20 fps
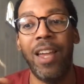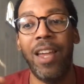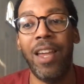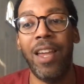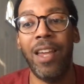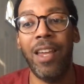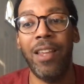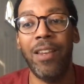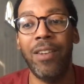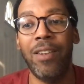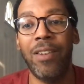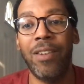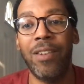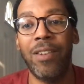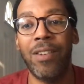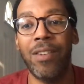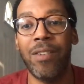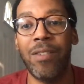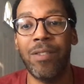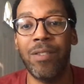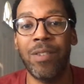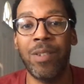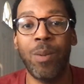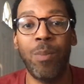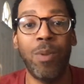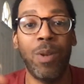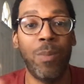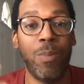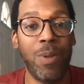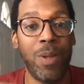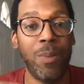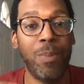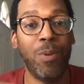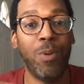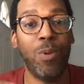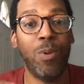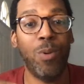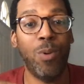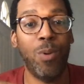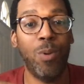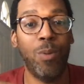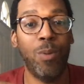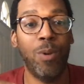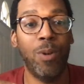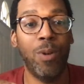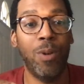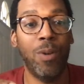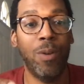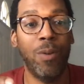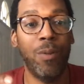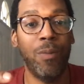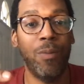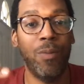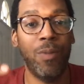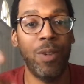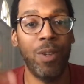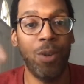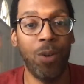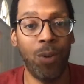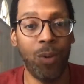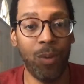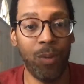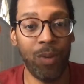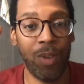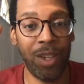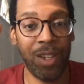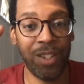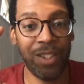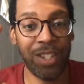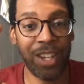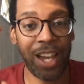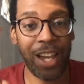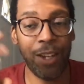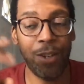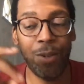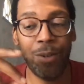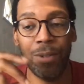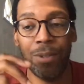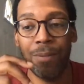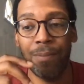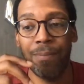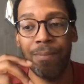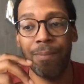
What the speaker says: And some of the people who were, insiders,